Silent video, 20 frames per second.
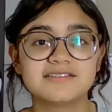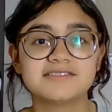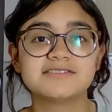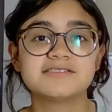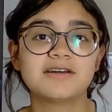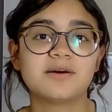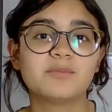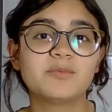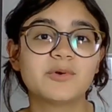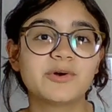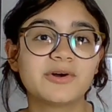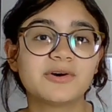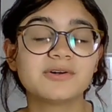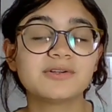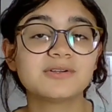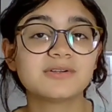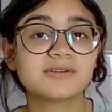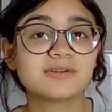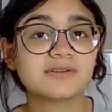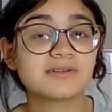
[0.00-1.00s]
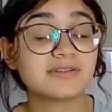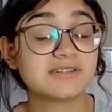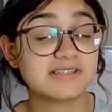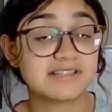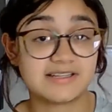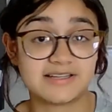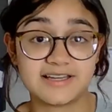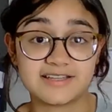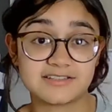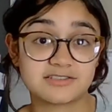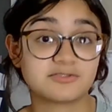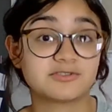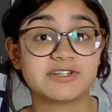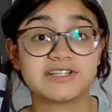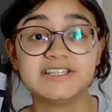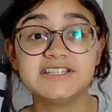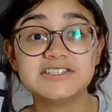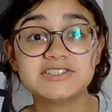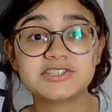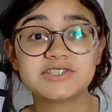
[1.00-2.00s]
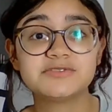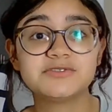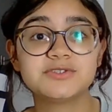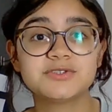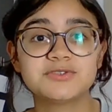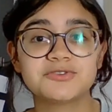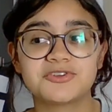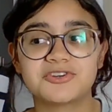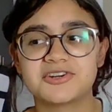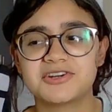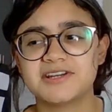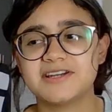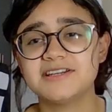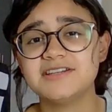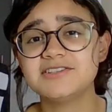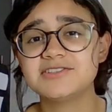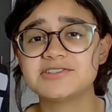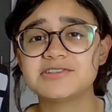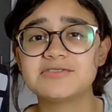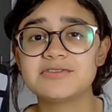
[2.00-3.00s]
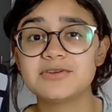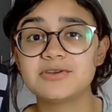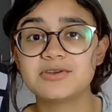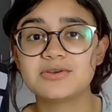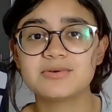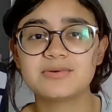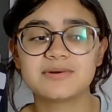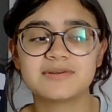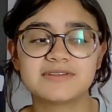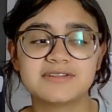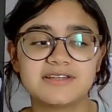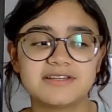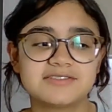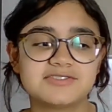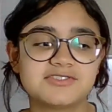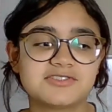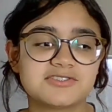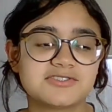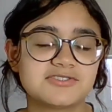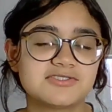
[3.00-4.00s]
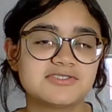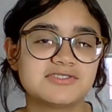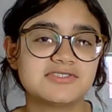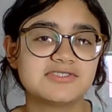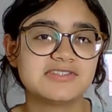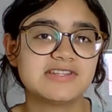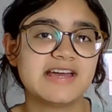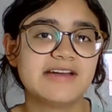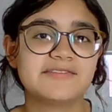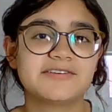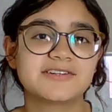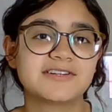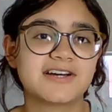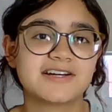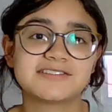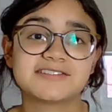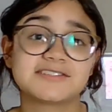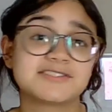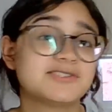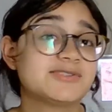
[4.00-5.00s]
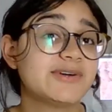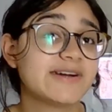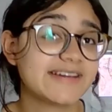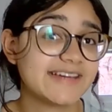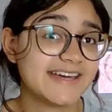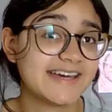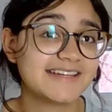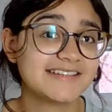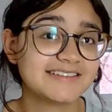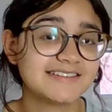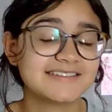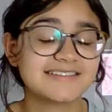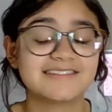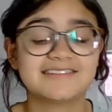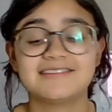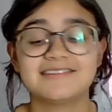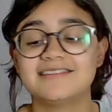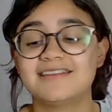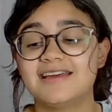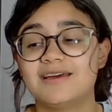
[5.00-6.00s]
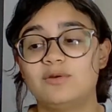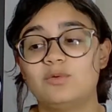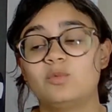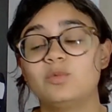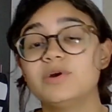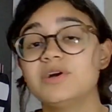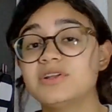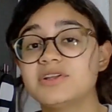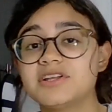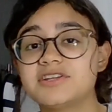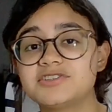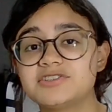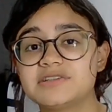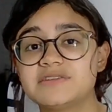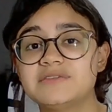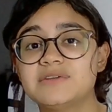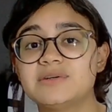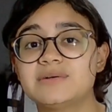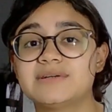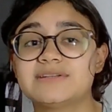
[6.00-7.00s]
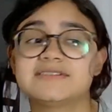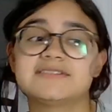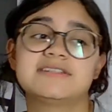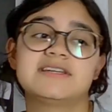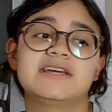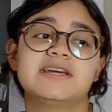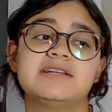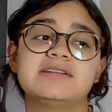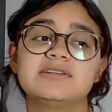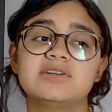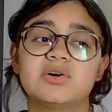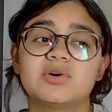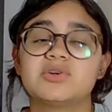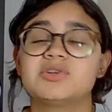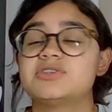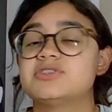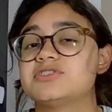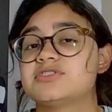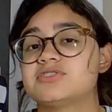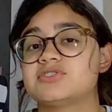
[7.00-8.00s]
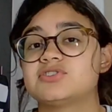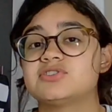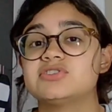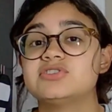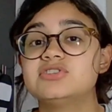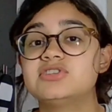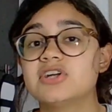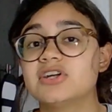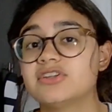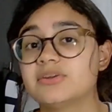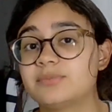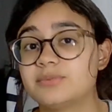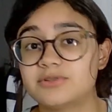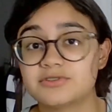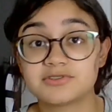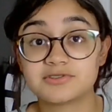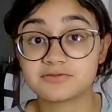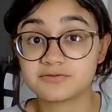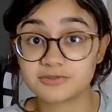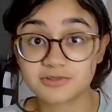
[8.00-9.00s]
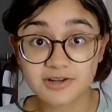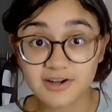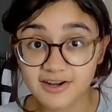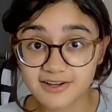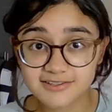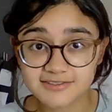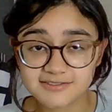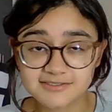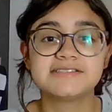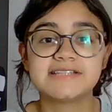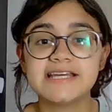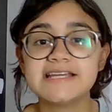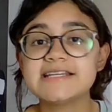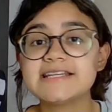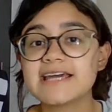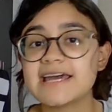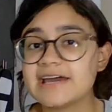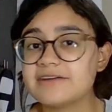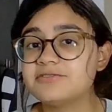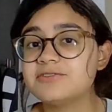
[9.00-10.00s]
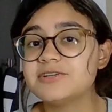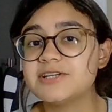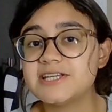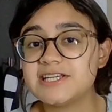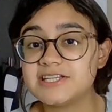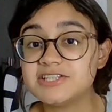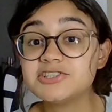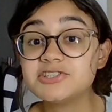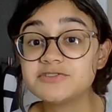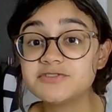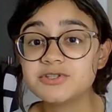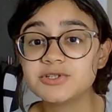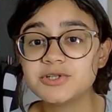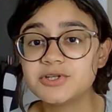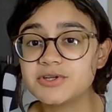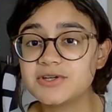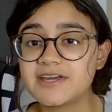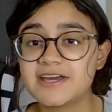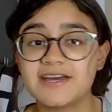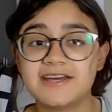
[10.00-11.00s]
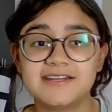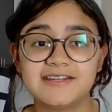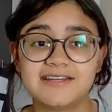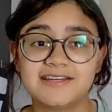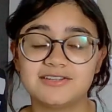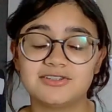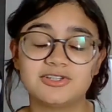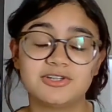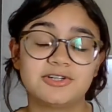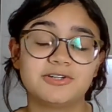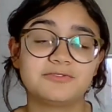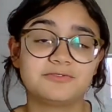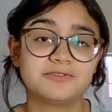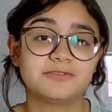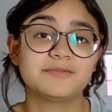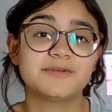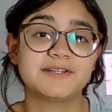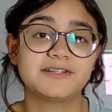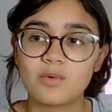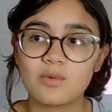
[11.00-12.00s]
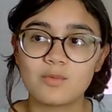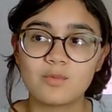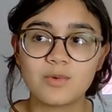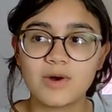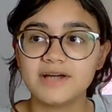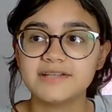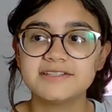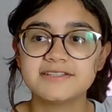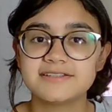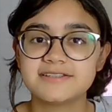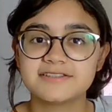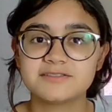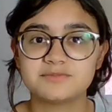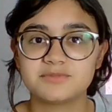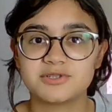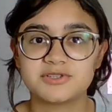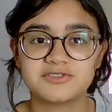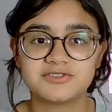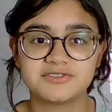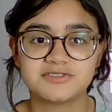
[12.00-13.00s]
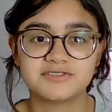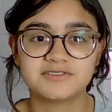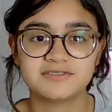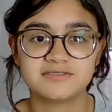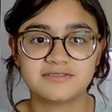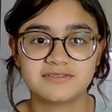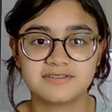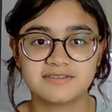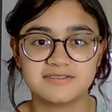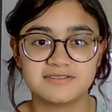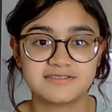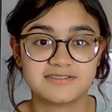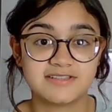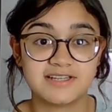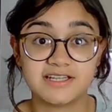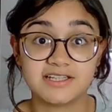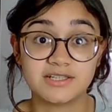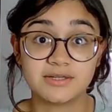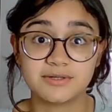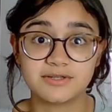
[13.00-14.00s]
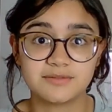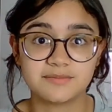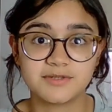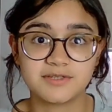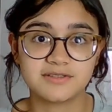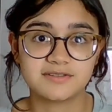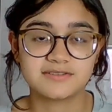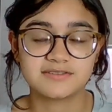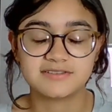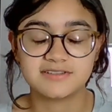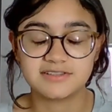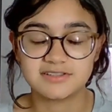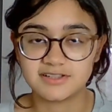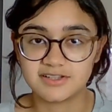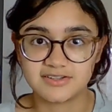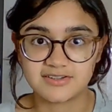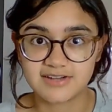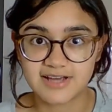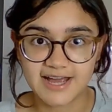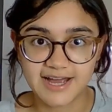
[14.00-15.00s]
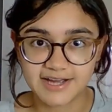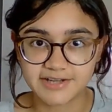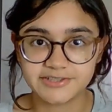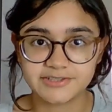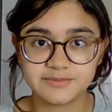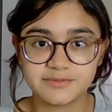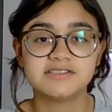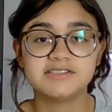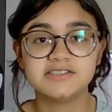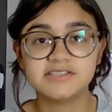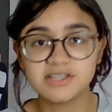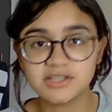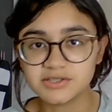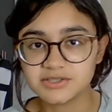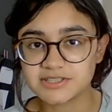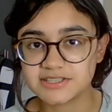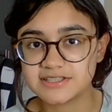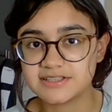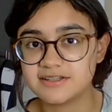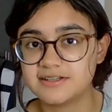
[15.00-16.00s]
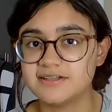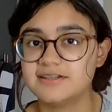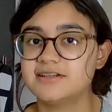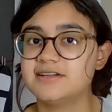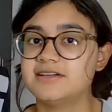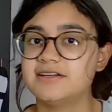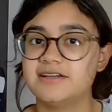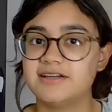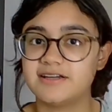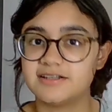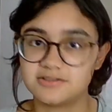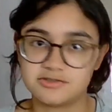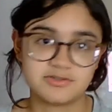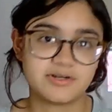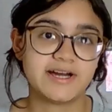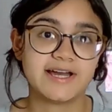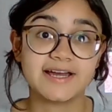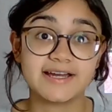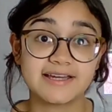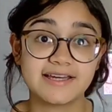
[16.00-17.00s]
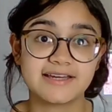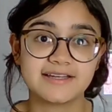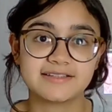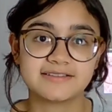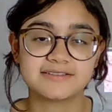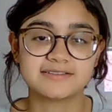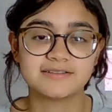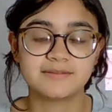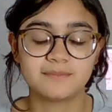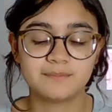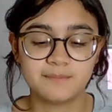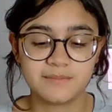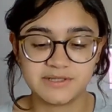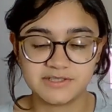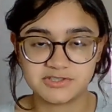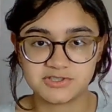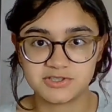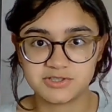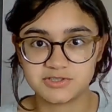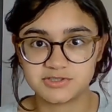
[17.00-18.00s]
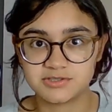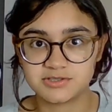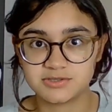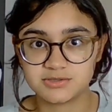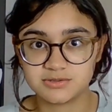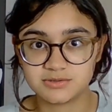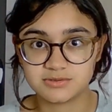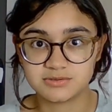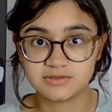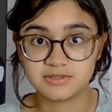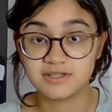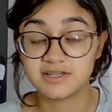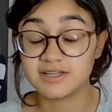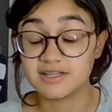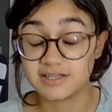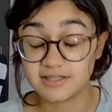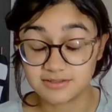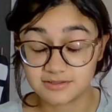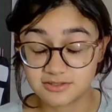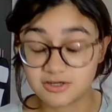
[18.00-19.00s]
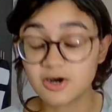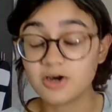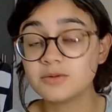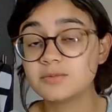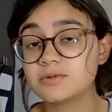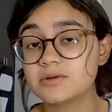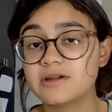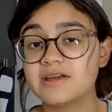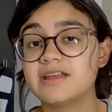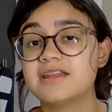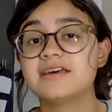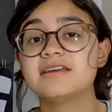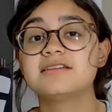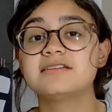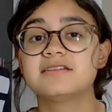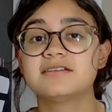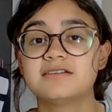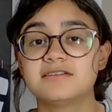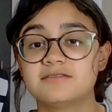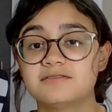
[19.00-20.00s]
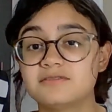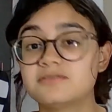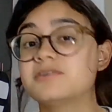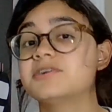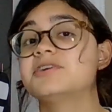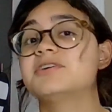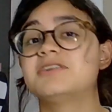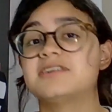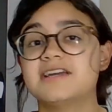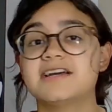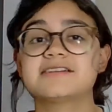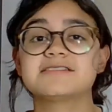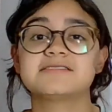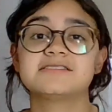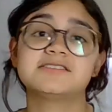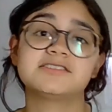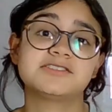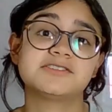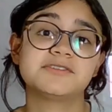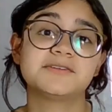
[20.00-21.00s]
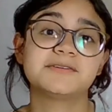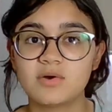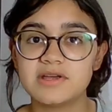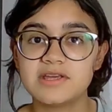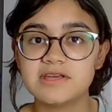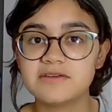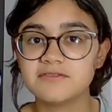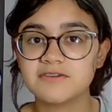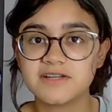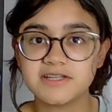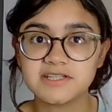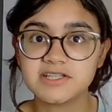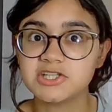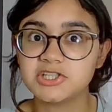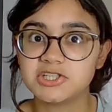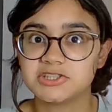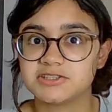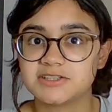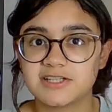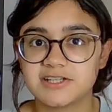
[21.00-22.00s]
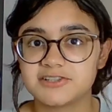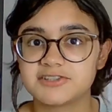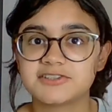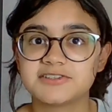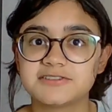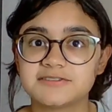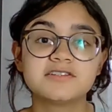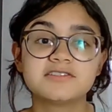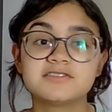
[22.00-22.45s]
Some will ask for an interview, they're gonna interview you and then just never contact you again. Then will interview and say, no, you're just not the person for us. Take every interview you can and learn from it. Why did this person say no to me, did not hire me? Note it and try again. Make sure to incorporate it for your next interview, even in your letter.